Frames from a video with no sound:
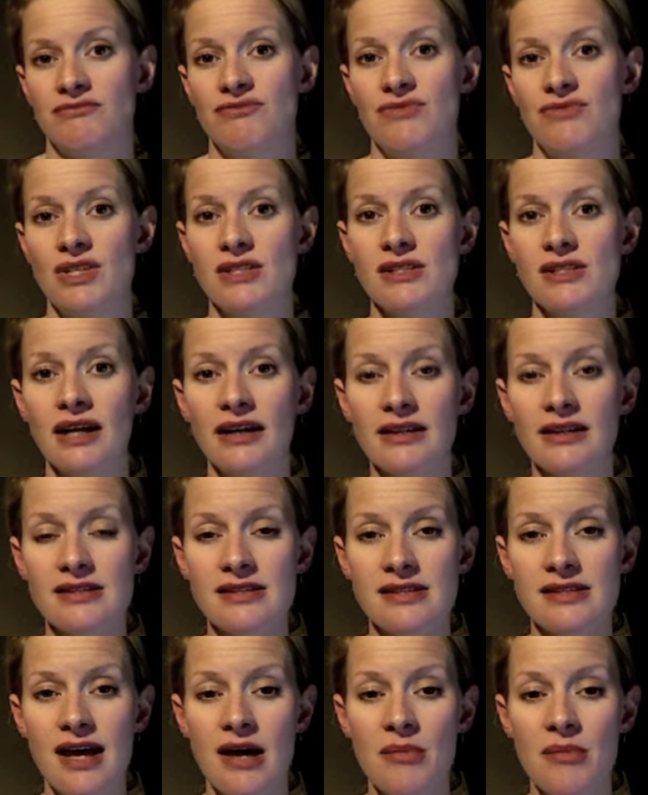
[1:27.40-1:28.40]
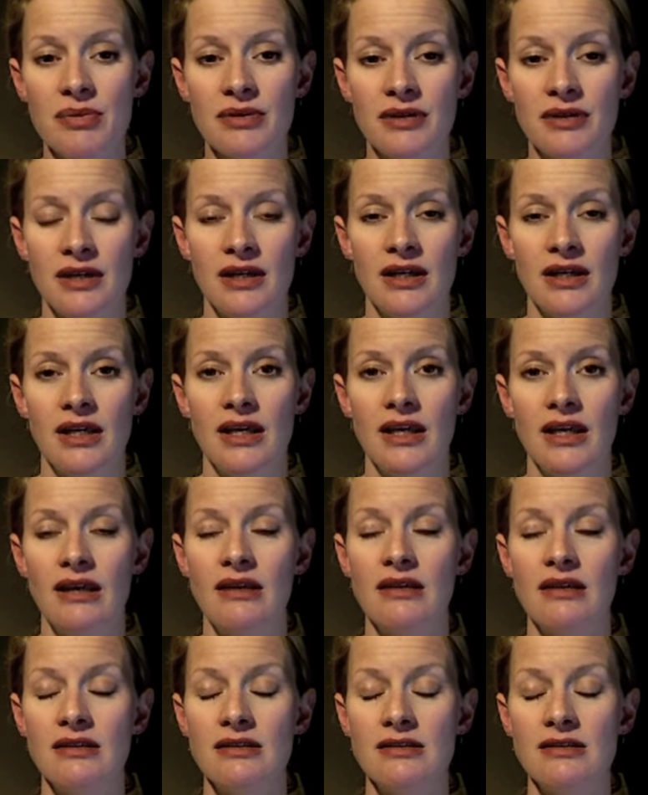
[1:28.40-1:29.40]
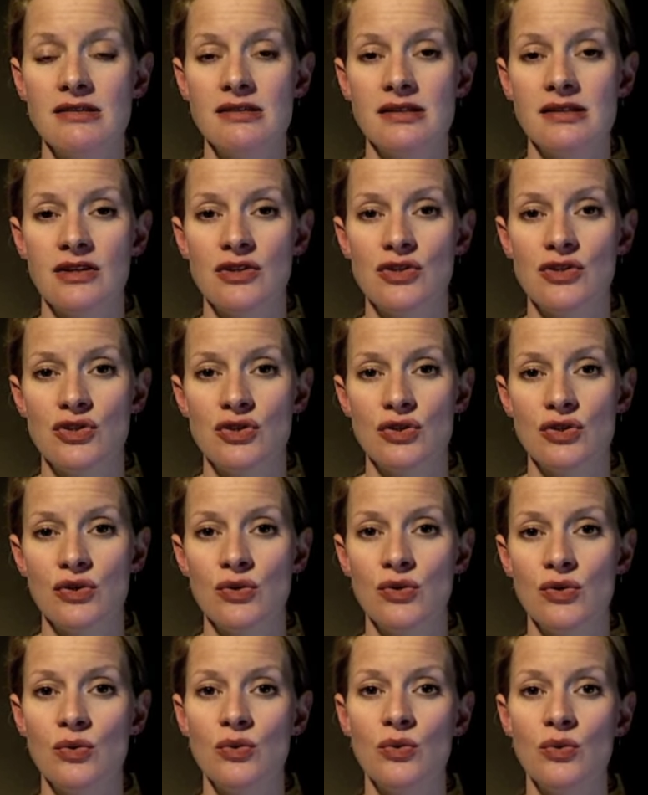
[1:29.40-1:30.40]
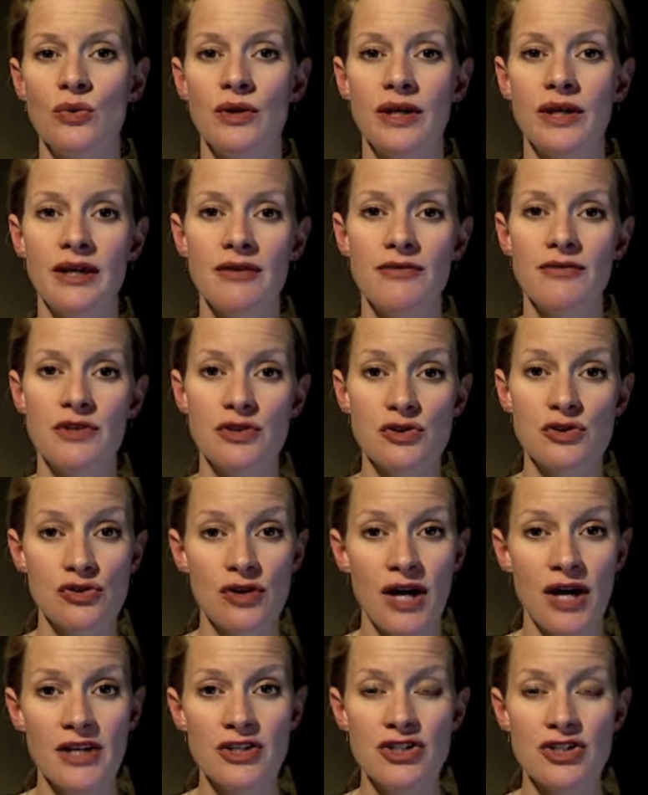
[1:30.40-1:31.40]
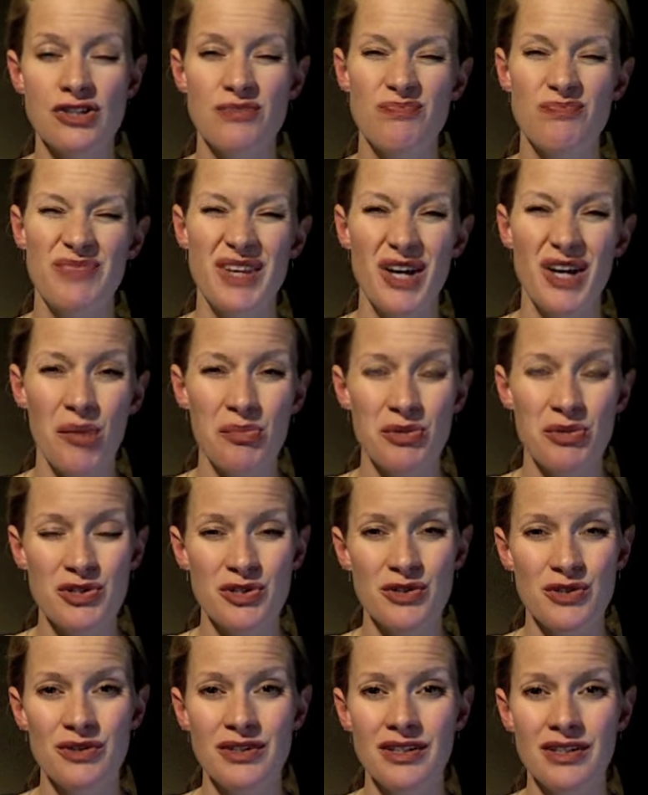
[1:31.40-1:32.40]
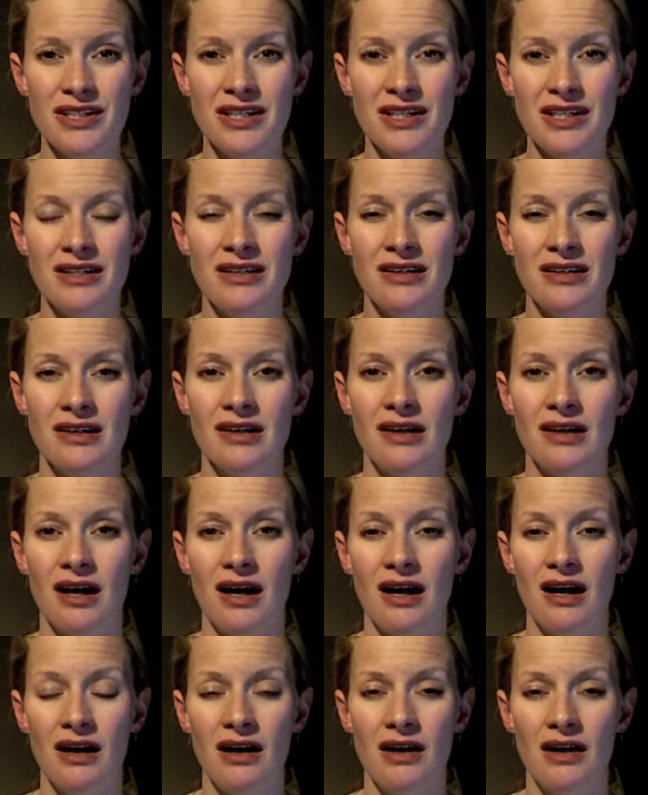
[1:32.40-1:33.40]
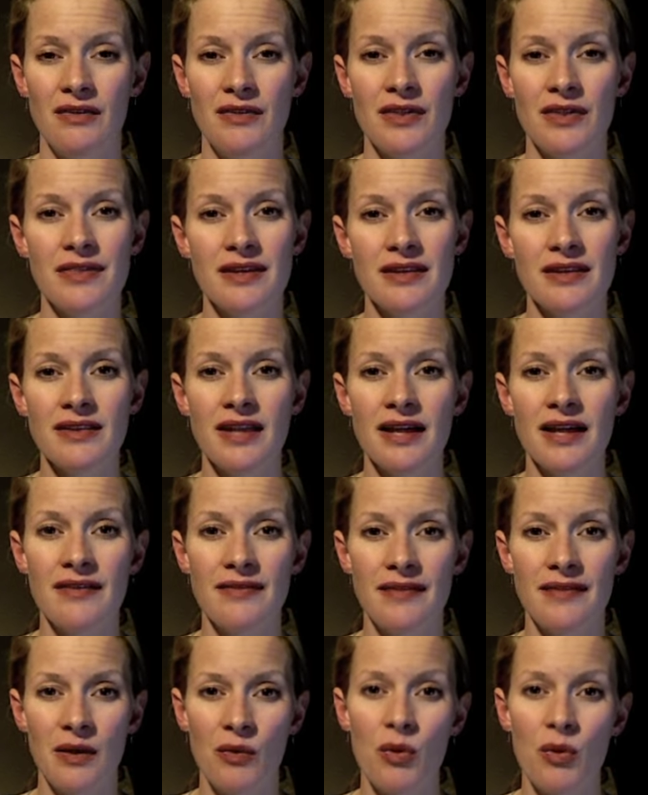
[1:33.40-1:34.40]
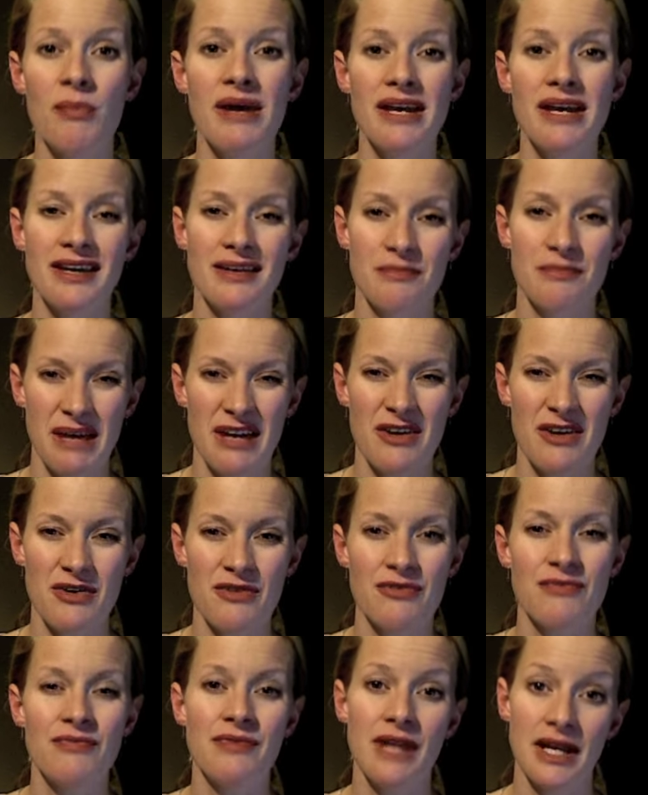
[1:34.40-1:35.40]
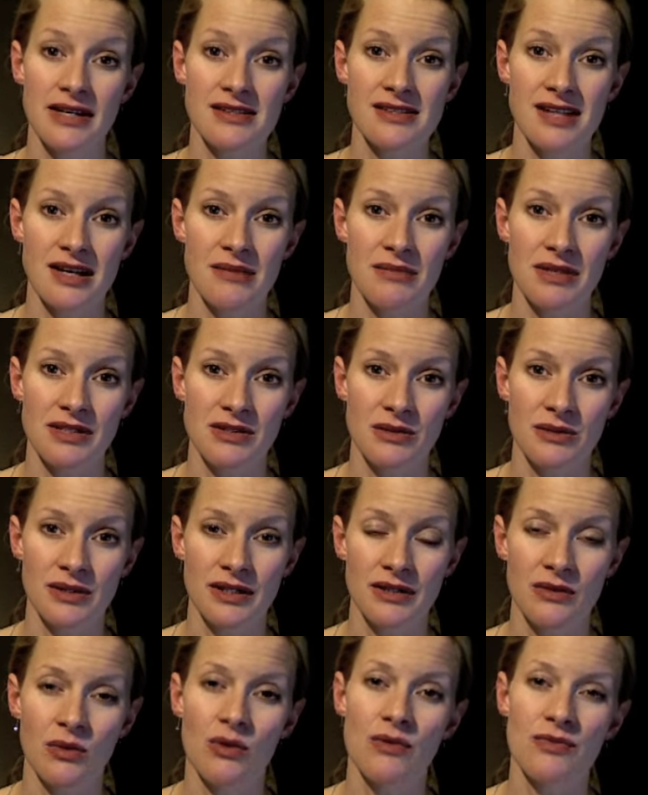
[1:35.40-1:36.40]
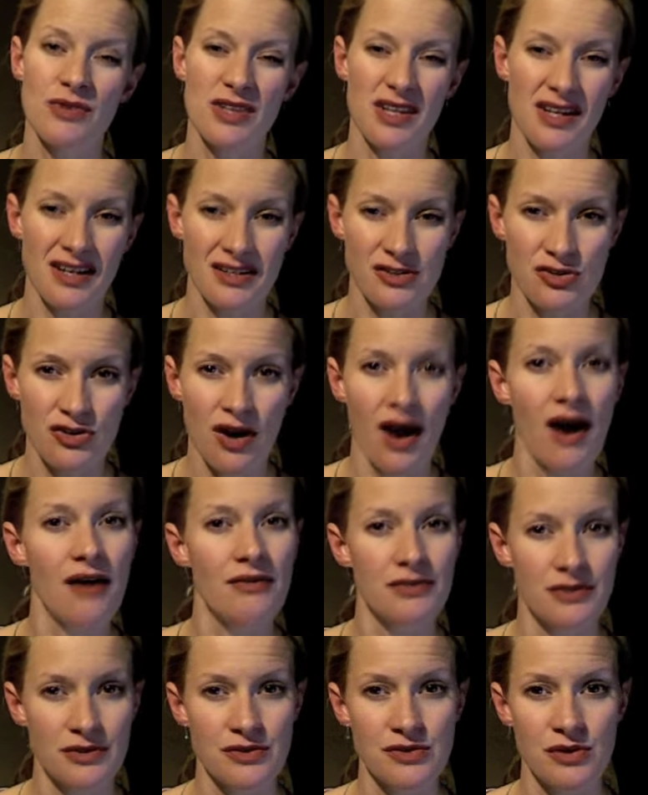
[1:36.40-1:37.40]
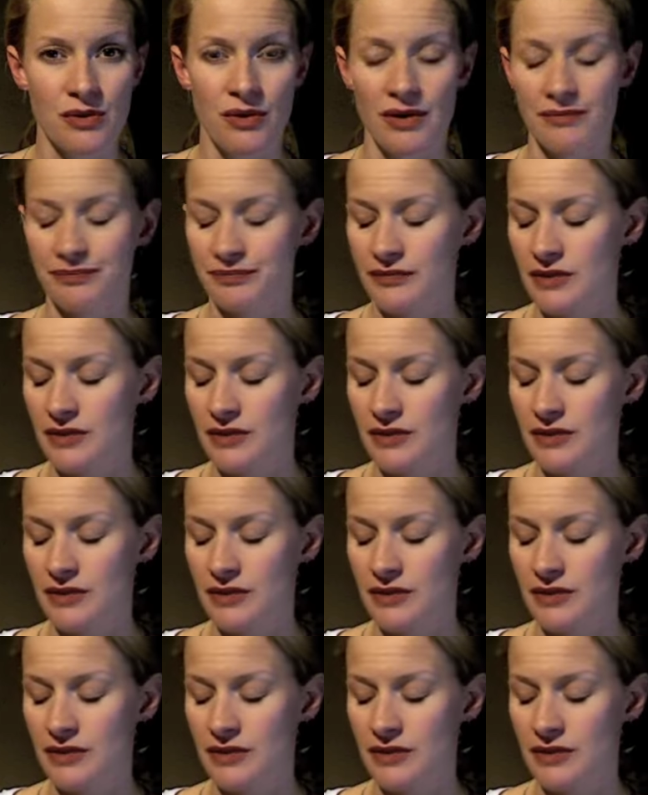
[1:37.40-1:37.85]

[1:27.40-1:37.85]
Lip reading: The second step is to give the stretch, the opportunity, the thing that will make it better next time they do it, or for the next draft, or so on.